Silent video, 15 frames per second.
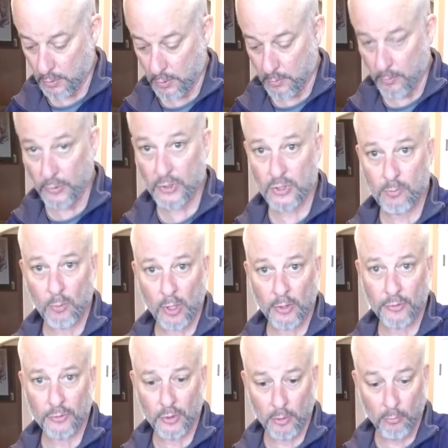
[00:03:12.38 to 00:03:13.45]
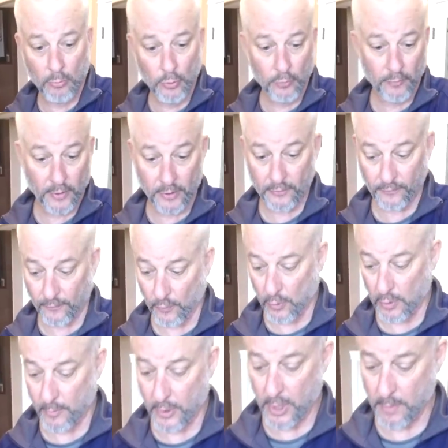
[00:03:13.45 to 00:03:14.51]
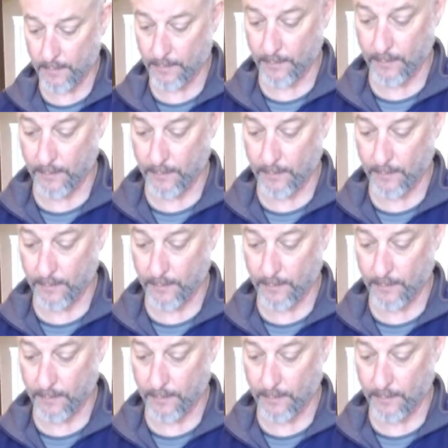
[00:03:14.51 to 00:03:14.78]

Mrs. Martin's going to move this for me.